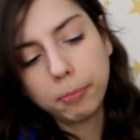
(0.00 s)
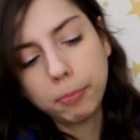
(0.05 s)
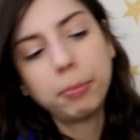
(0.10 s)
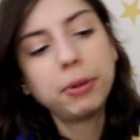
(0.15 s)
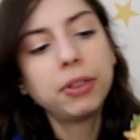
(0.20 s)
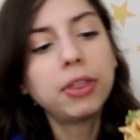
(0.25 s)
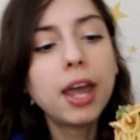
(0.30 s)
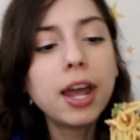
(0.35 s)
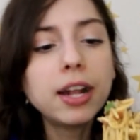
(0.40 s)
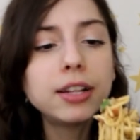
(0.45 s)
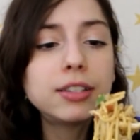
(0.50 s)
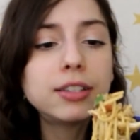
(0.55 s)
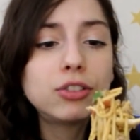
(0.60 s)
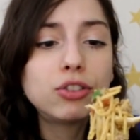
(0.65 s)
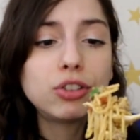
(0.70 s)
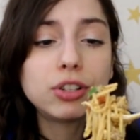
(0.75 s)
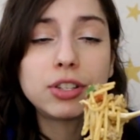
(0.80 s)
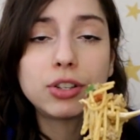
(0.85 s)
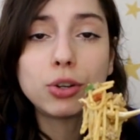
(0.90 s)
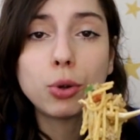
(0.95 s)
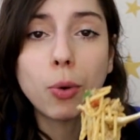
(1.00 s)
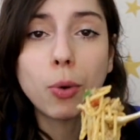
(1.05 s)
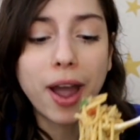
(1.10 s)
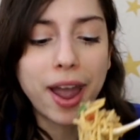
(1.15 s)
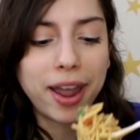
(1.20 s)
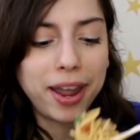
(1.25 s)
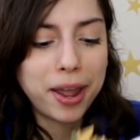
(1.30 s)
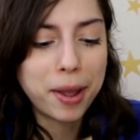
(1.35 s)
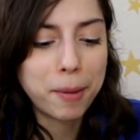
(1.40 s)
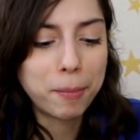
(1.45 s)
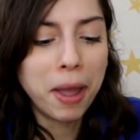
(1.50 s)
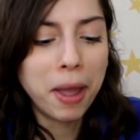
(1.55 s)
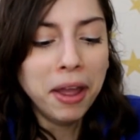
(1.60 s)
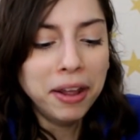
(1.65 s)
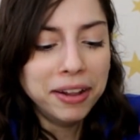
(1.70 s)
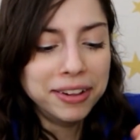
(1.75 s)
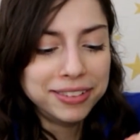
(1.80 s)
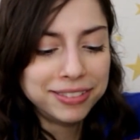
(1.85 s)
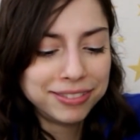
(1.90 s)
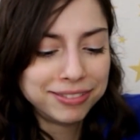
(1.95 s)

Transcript: But that's just who I am.